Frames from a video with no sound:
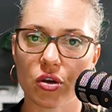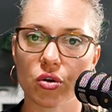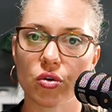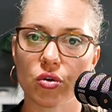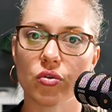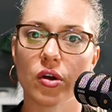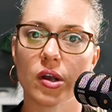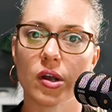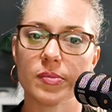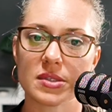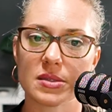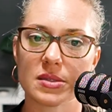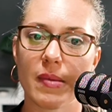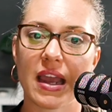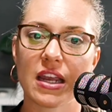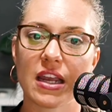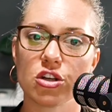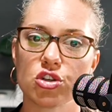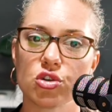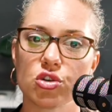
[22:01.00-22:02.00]
groups.
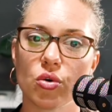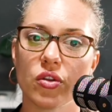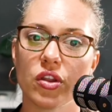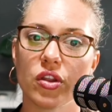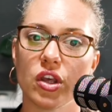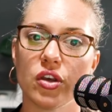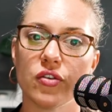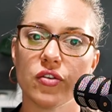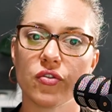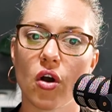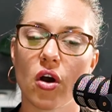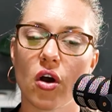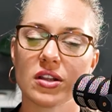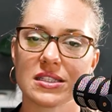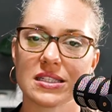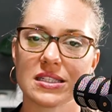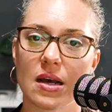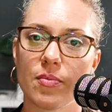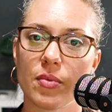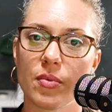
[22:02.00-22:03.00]
Make sure that you've got
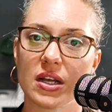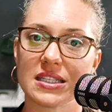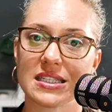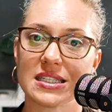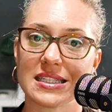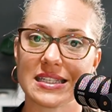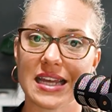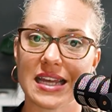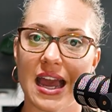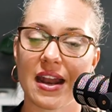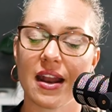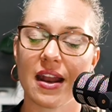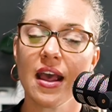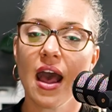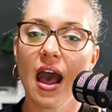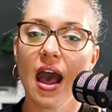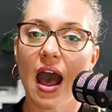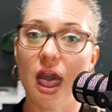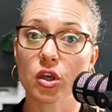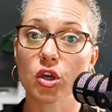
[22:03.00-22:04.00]
someone set
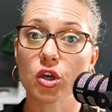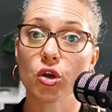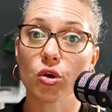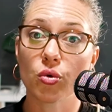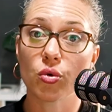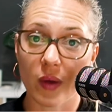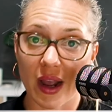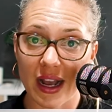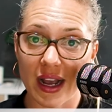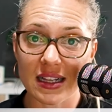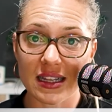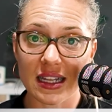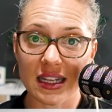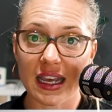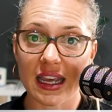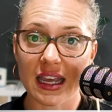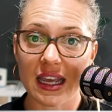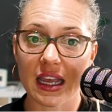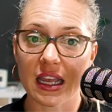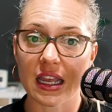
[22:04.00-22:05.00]

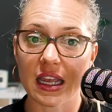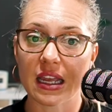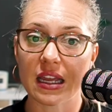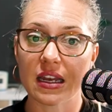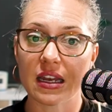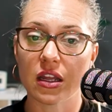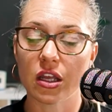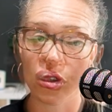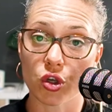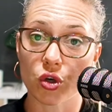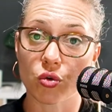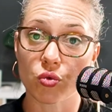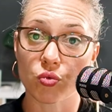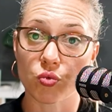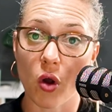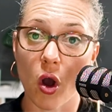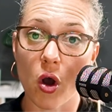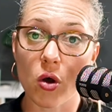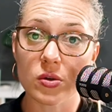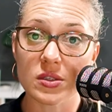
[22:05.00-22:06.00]
correctly in your
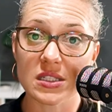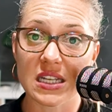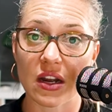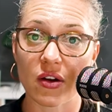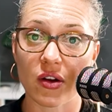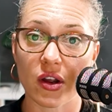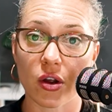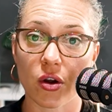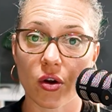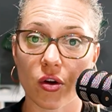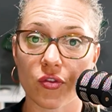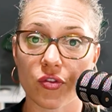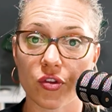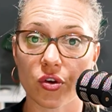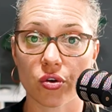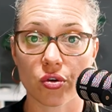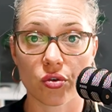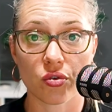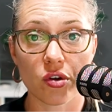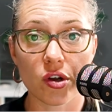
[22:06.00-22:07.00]
roles area of
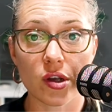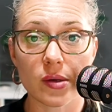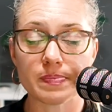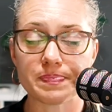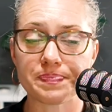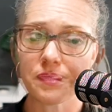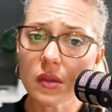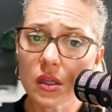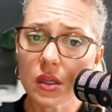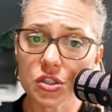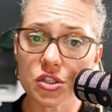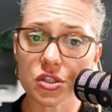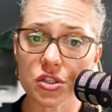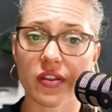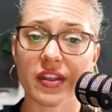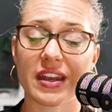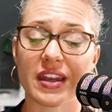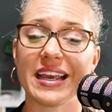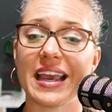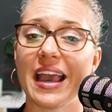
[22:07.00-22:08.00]
your group so
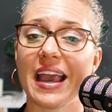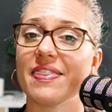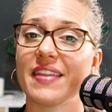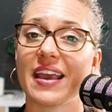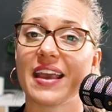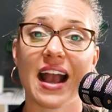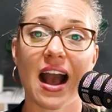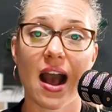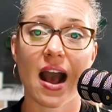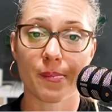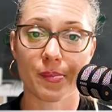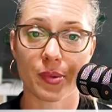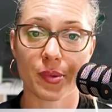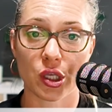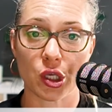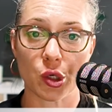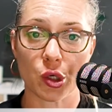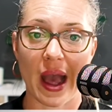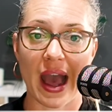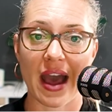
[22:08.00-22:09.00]
that, again, they can't boot
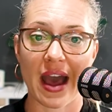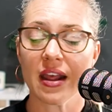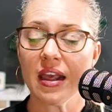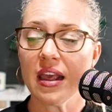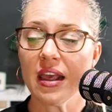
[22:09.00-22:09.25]
you out.